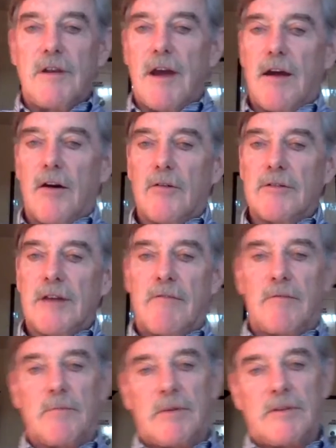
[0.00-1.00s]
CIOs
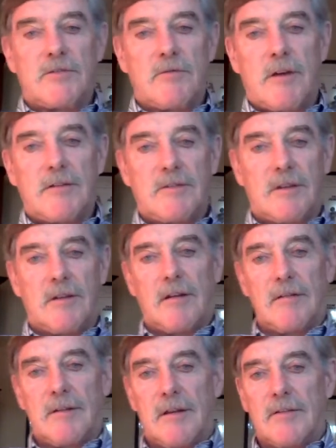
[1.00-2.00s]
haven't been stressed
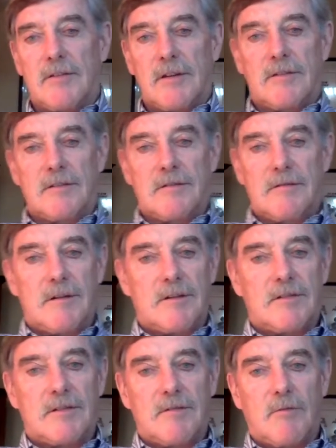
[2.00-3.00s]
since